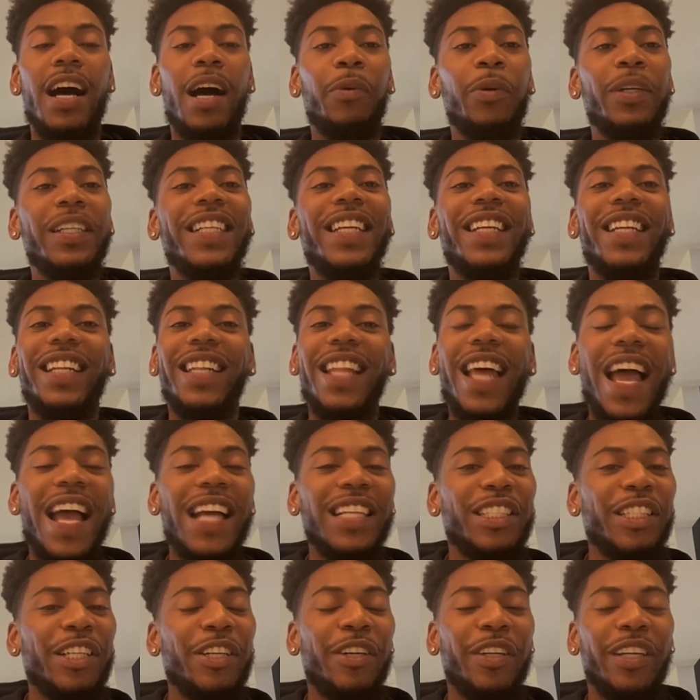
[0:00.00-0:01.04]
We did it
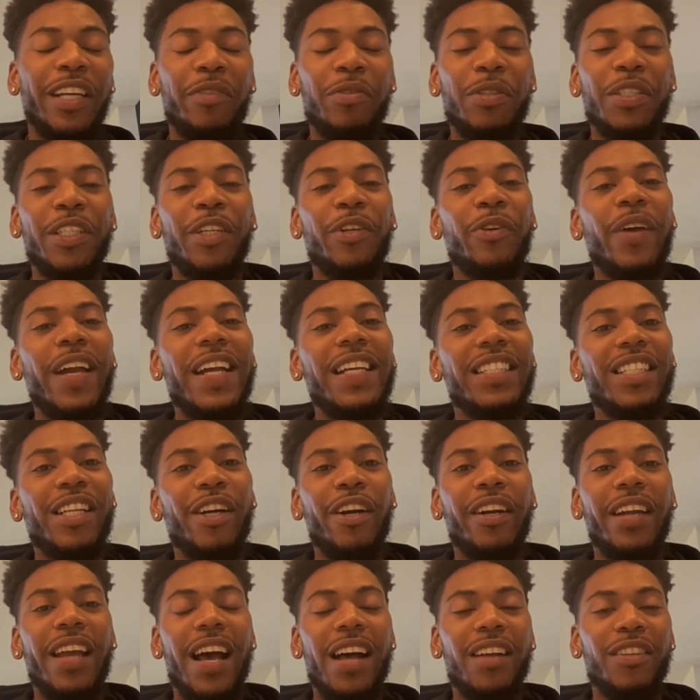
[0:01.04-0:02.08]
last year and it was a great
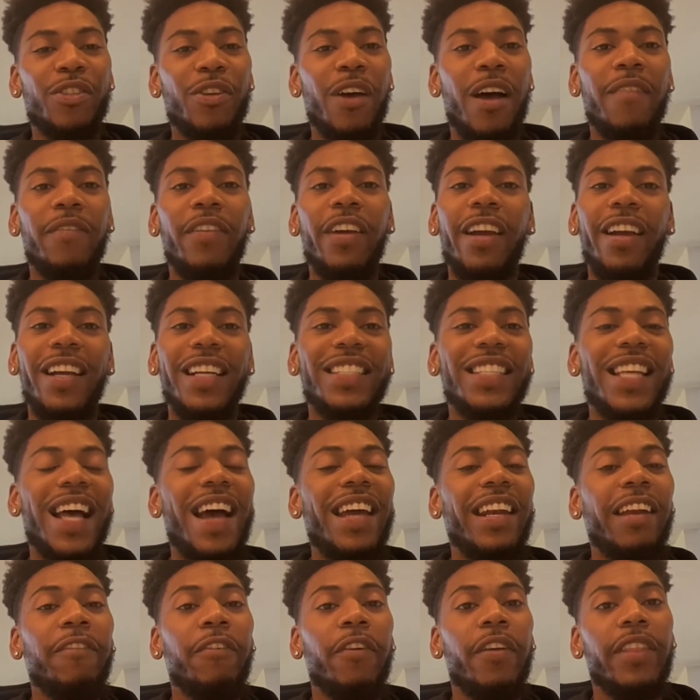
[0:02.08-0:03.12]
turnout. So I'm very
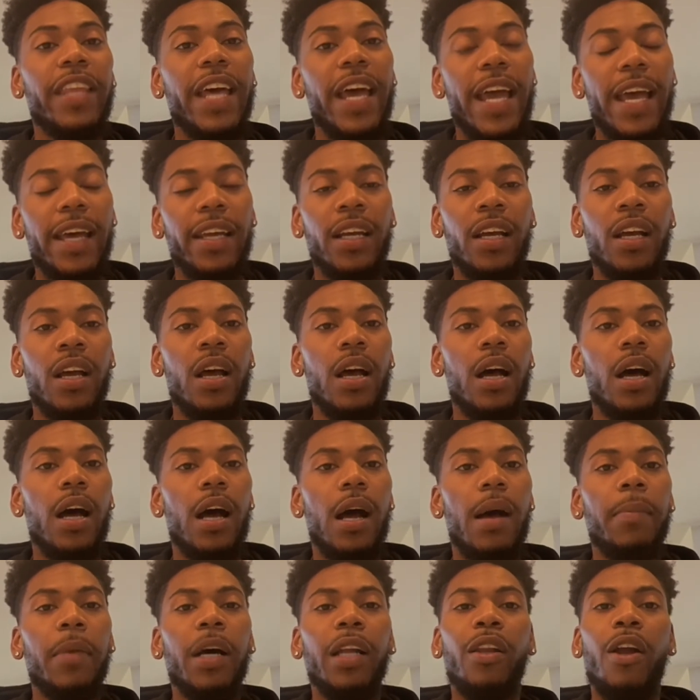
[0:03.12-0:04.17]
excited for that,
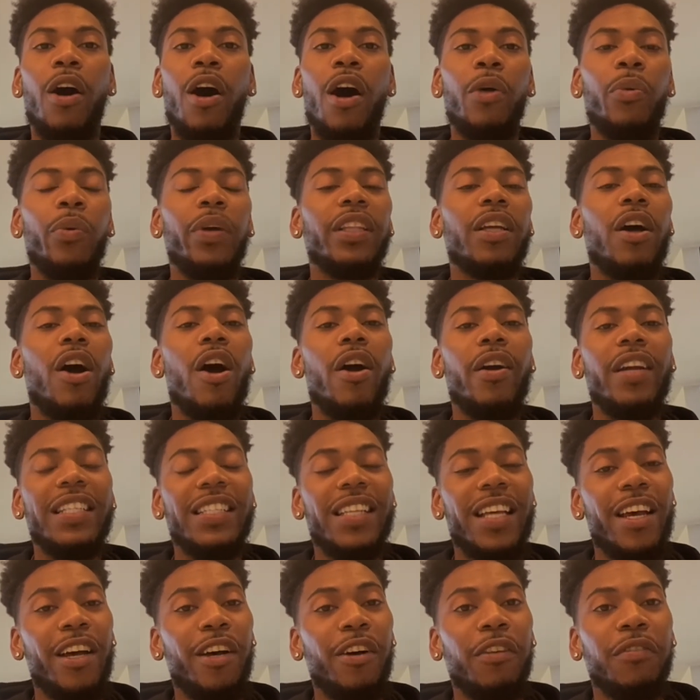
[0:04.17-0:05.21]
along with Ari's
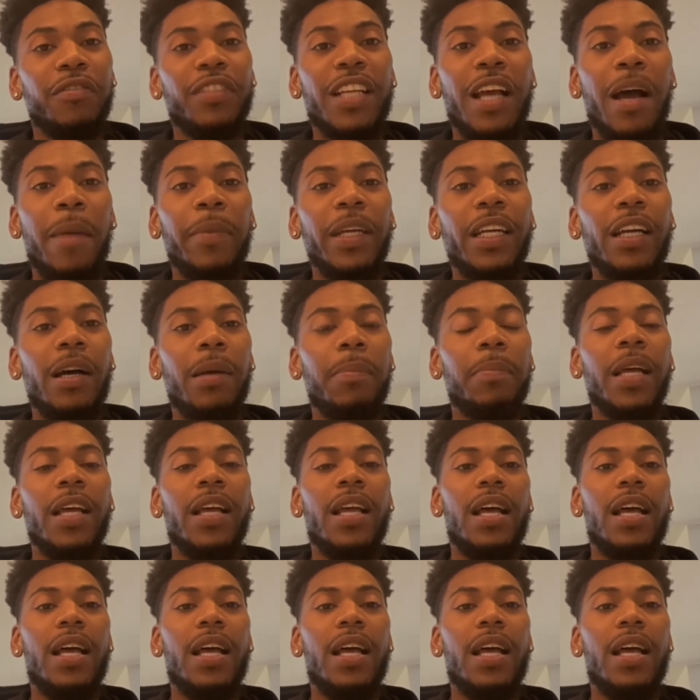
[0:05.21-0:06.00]
Elves coming up